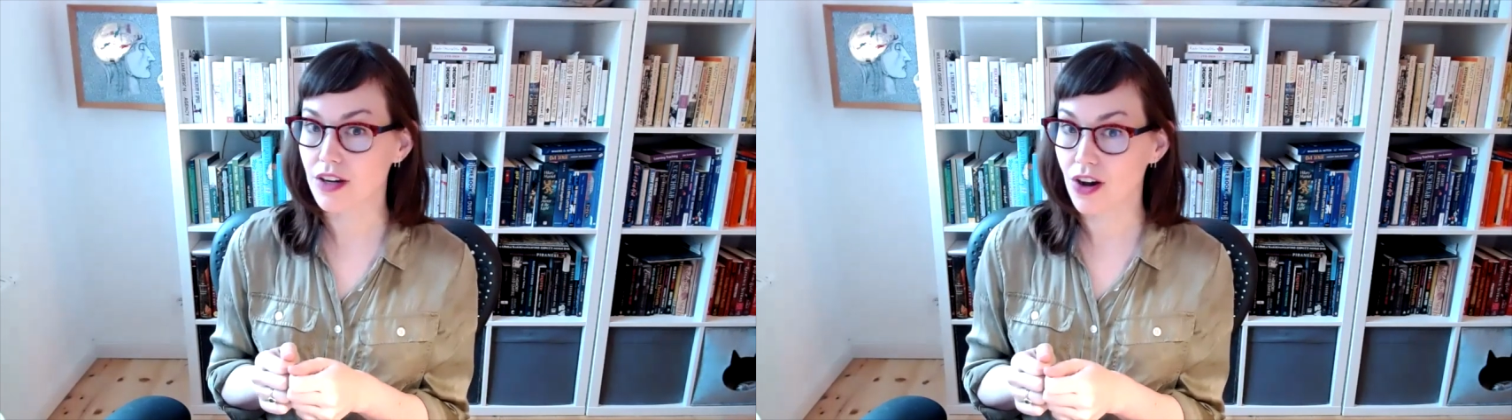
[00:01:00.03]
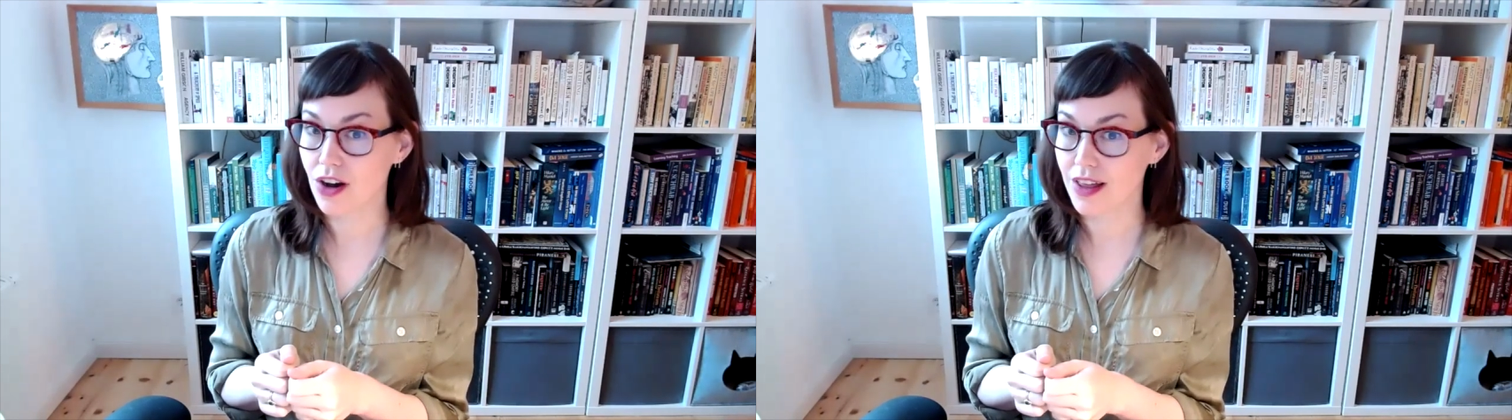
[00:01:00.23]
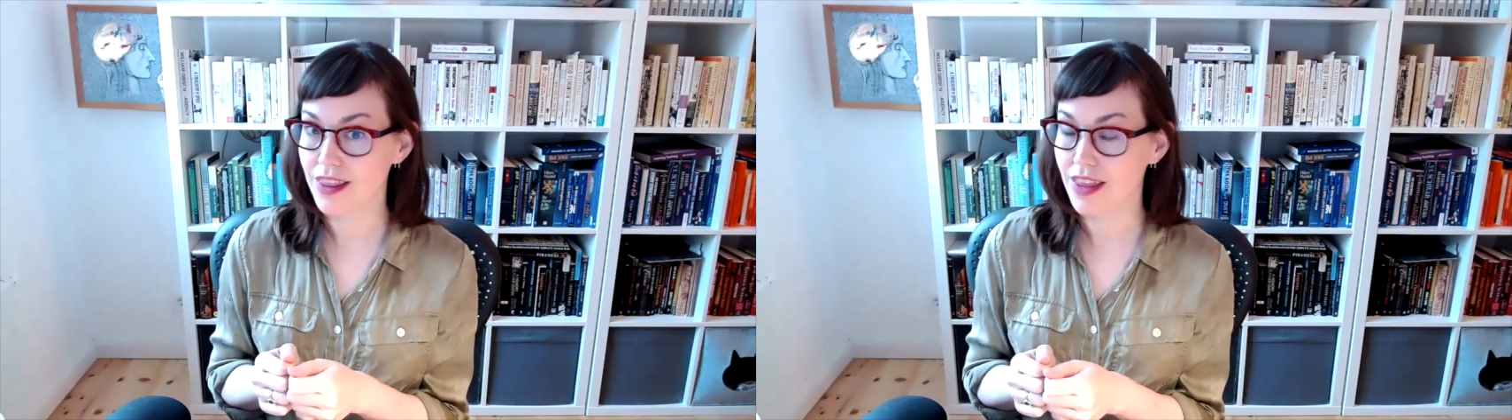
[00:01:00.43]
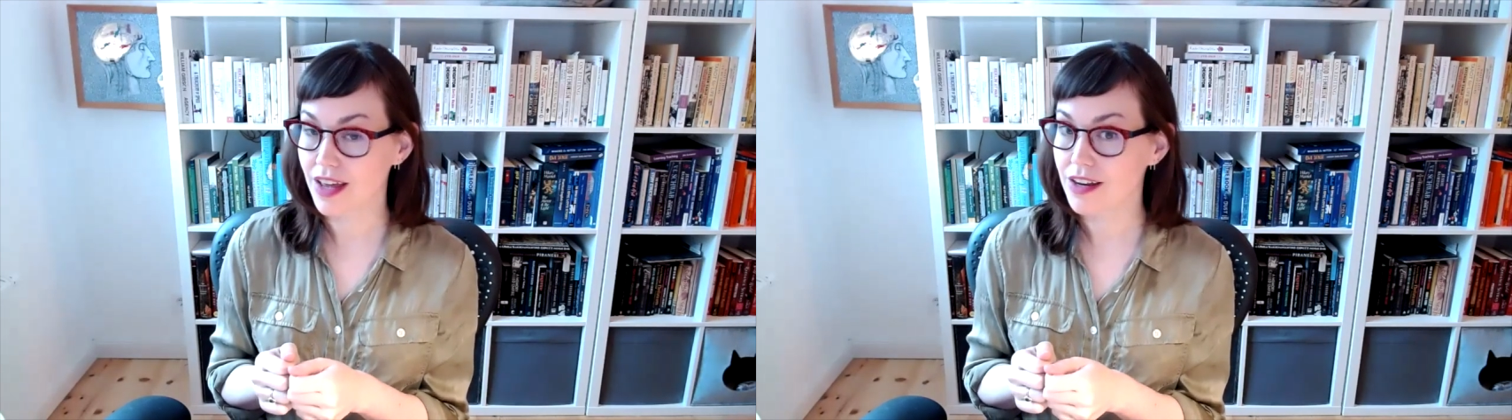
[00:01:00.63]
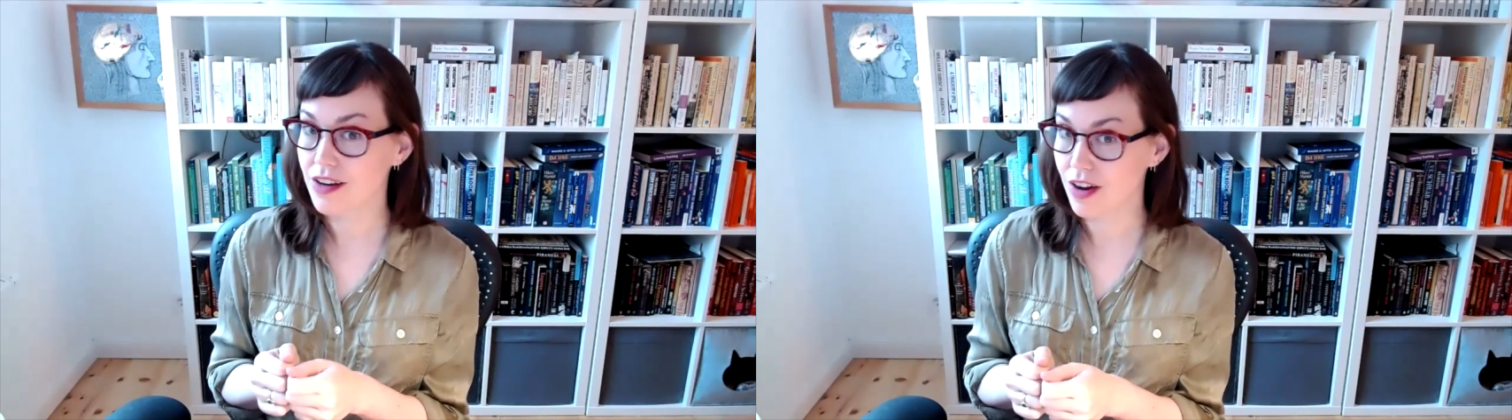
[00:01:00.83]
on
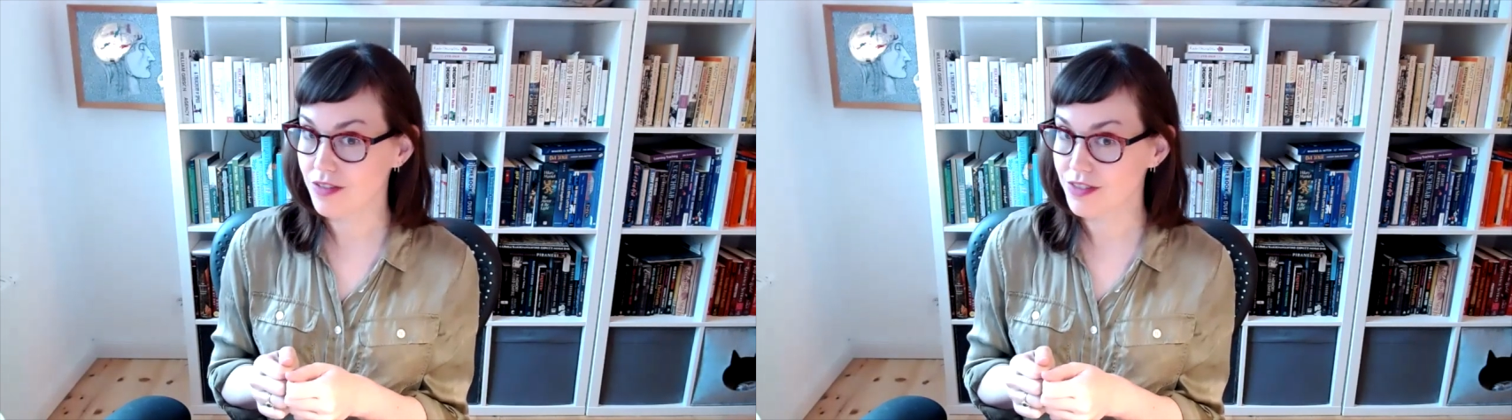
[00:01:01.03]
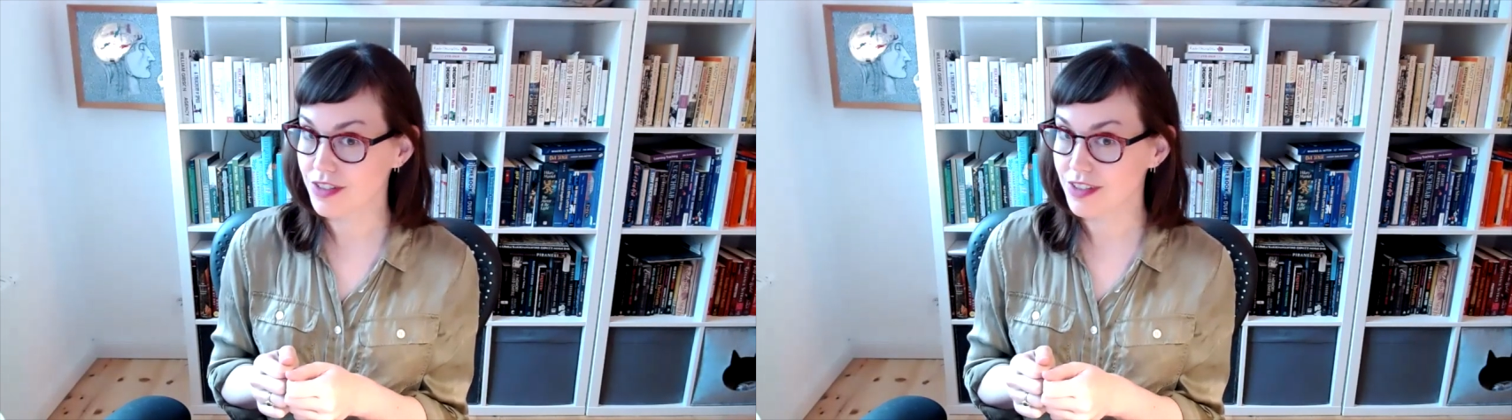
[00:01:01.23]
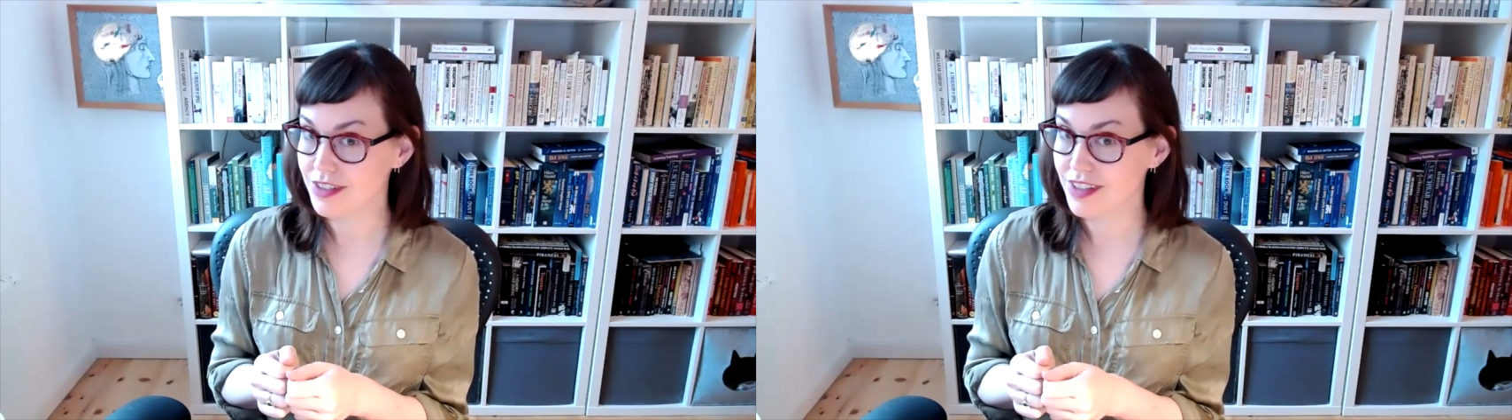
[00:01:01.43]
that novel